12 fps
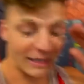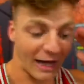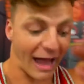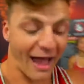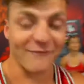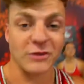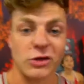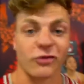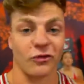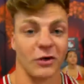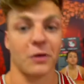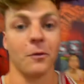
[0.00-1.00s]
I have this
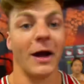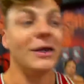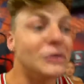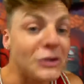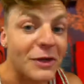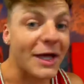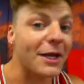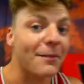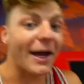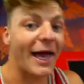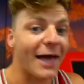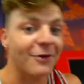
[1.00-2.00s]
trick where I do land on
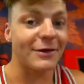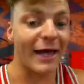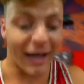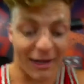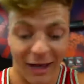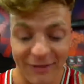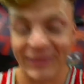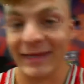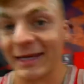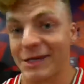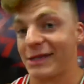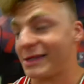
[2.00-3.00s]
my head or neck. I, I
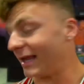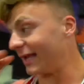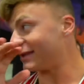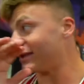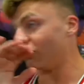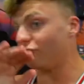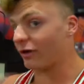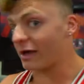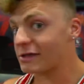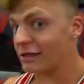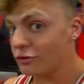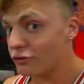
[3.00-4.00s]
think it's like
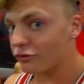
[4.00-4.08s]
suggesting you